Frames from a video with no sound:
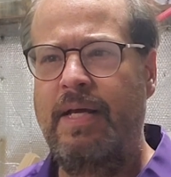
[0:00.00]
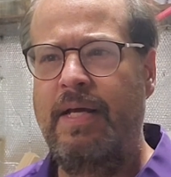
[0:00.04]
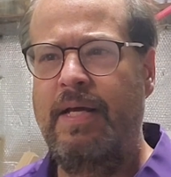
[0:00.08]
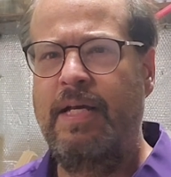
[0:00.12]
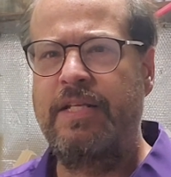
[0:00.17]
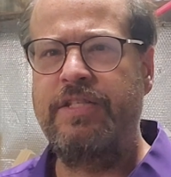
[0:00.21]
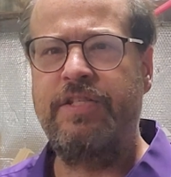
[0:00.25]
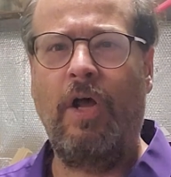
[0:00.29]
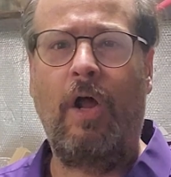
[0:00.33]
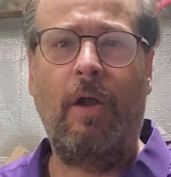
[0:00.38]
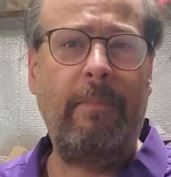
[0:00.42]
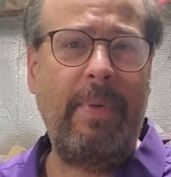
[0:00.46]
It's
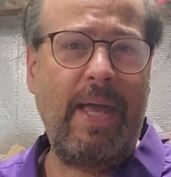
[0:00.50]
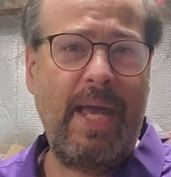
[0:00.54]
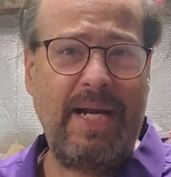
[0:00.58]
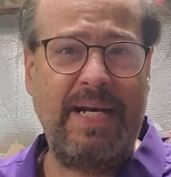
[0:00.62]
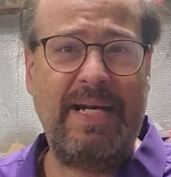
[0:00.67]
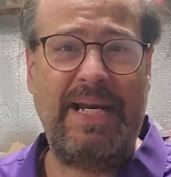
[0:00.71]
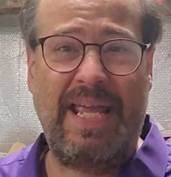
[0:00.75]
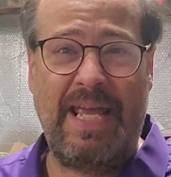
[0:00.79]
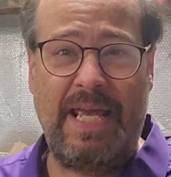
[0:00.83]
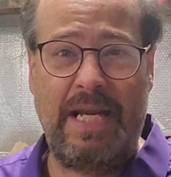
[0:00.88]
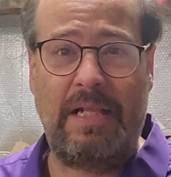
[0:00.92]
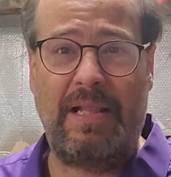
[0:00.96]
all made in
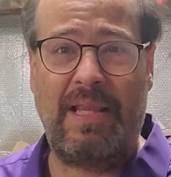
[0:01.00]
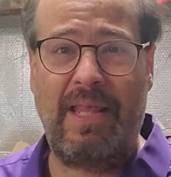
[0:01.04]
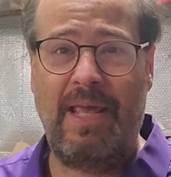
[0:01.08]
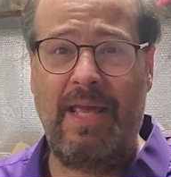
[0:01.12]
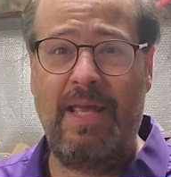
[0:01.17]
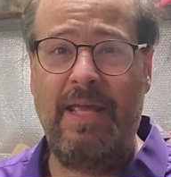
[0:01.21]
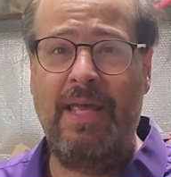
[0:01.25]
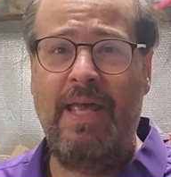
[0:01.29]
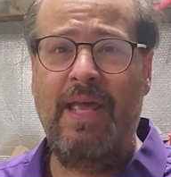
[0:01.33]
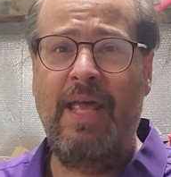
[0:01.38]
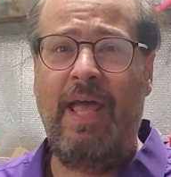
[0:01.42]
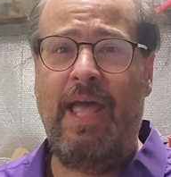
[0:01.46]

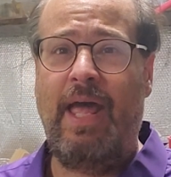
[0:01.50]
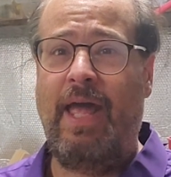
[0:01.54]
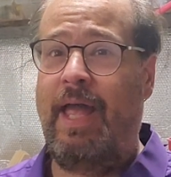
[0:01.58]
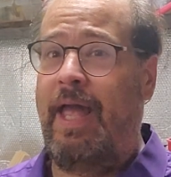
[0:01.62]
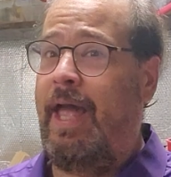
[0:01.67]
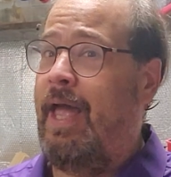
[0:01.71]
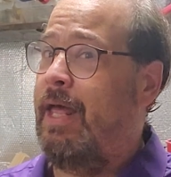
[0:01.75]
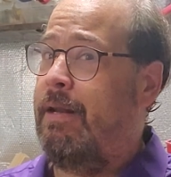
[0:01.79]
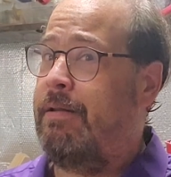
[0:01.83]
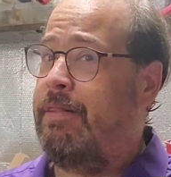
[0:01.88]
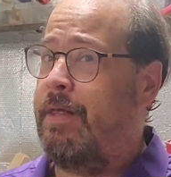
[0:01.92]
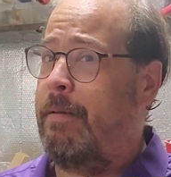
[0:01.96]
Italy,
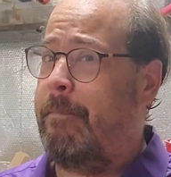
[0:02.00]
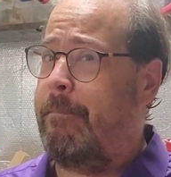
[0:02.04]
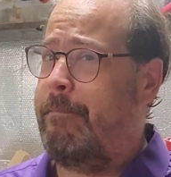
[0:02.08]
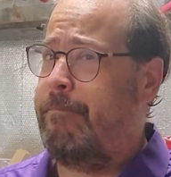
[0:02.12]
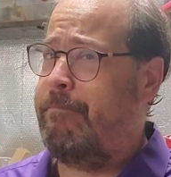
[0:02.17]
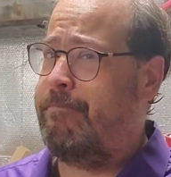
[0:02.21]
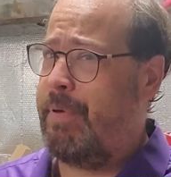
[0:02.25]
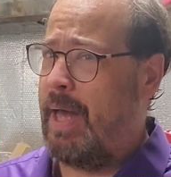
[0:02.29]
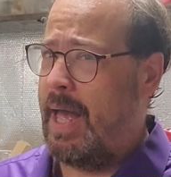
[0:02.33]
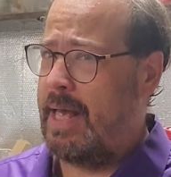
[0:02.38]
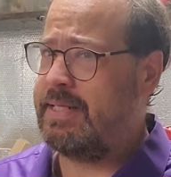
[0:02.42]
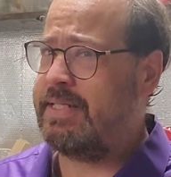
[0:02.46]
and the
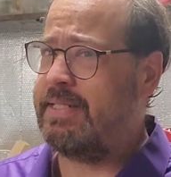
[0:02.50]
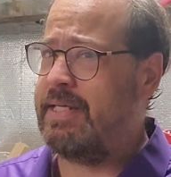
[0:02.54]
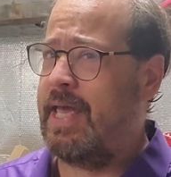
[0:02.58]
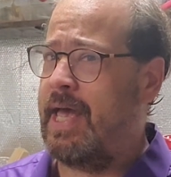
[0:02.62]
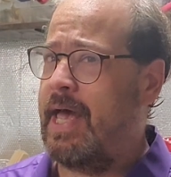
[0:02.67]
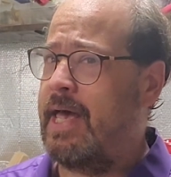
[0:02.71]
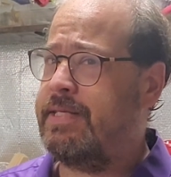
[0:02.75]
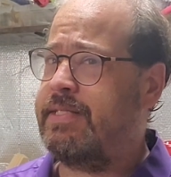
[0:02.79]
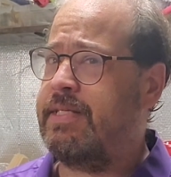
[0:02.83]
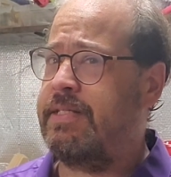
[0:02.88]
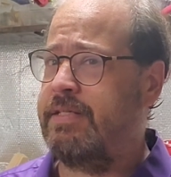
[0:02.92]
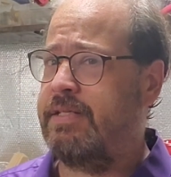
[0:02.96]
best
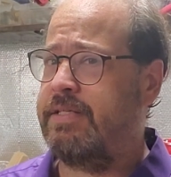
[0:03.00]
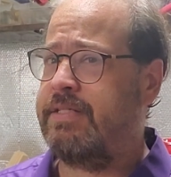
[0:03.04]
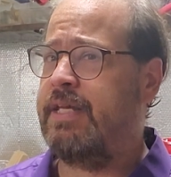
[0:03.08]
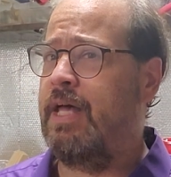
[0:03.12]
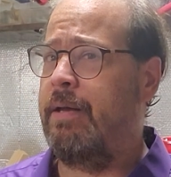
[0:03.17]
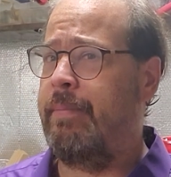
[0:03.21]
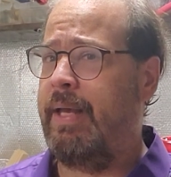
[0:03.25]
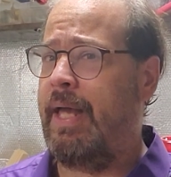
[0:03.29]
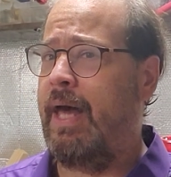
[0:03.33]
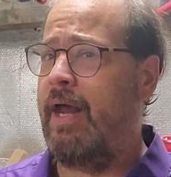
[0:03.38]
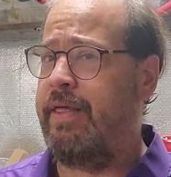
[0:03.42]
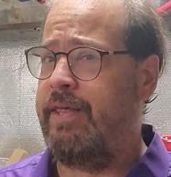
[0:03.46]
guess is it's
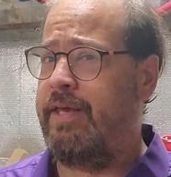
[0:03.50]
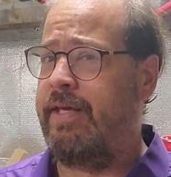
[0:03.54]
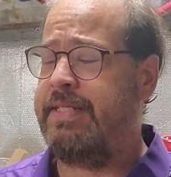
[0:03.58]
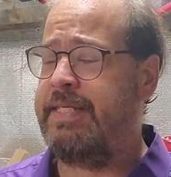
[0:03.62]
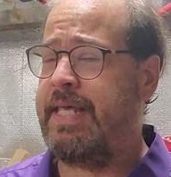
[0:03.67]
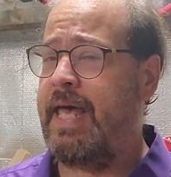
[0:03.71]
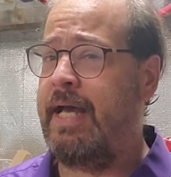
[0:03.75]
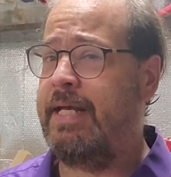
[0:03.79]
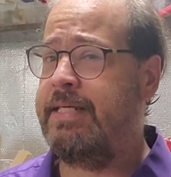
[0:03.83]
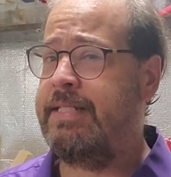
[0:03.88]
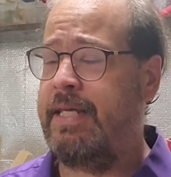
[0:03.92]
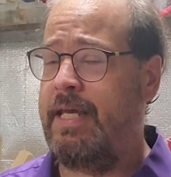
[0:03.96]
coming out of the
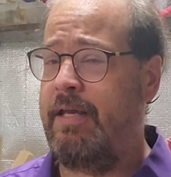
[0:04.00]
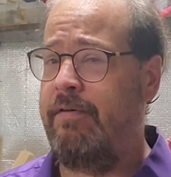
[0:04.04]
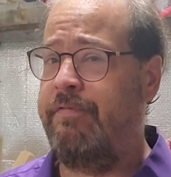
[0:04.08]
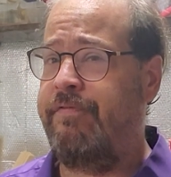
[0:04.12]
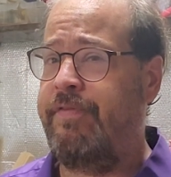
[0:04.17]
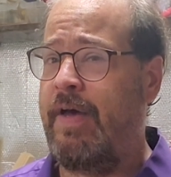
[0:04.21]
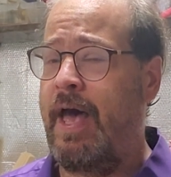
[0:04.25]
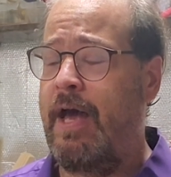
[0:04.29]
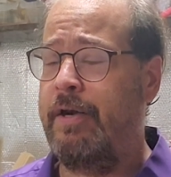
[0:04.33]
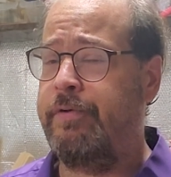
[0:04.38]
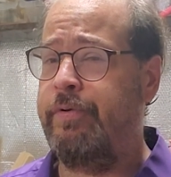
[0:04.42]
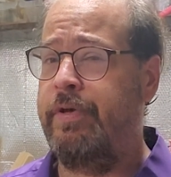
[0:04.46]
exact same
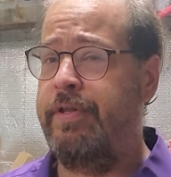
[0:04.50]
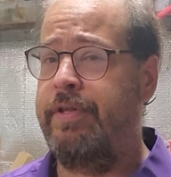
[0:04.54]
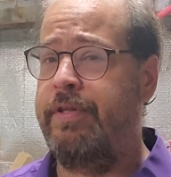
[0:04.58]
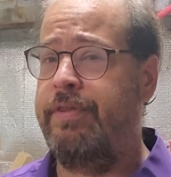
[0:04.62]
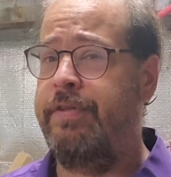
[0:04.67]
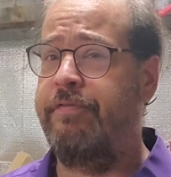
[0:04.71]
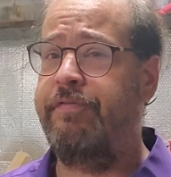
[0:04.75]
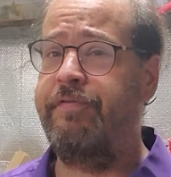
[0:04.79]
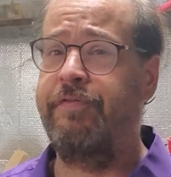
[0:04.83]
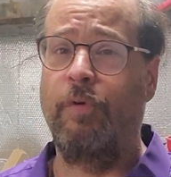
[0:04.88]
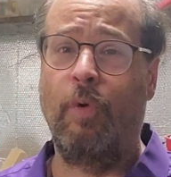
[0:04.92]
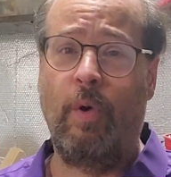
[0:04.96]
factory that the
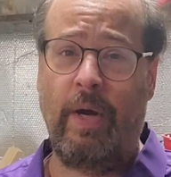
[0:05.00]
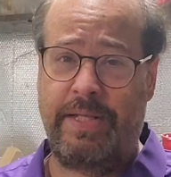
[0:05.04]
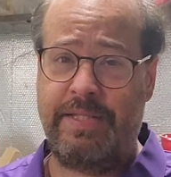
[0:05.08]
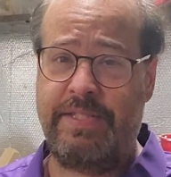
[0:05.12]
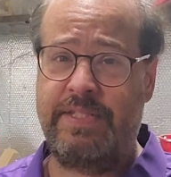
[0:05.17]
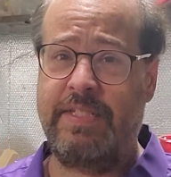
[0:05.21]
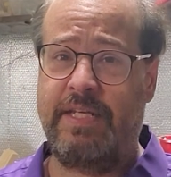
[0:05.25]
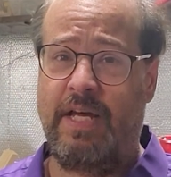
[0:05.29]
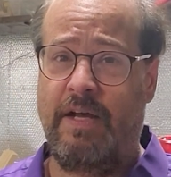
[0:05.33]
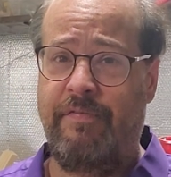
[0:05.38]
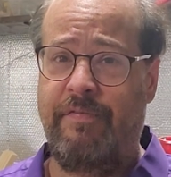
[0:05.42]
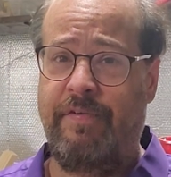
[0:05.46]
Freud
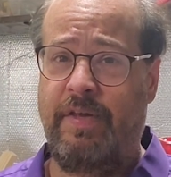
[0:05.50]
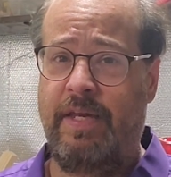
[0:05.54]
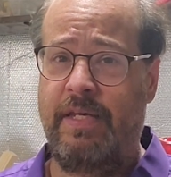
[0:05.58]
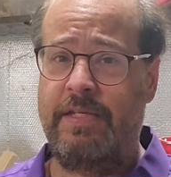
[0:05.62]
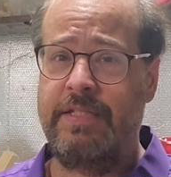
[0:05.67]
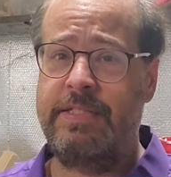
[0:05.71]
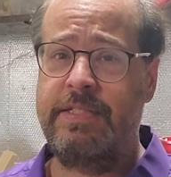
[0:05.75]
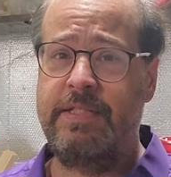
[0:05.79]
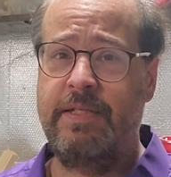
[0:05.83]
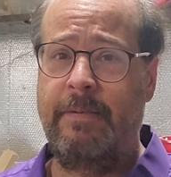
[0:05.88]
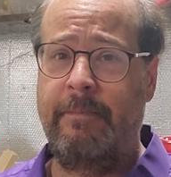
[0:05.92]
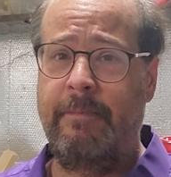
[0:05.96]
stuff
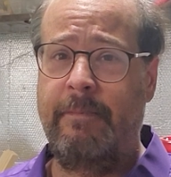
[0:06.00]
is.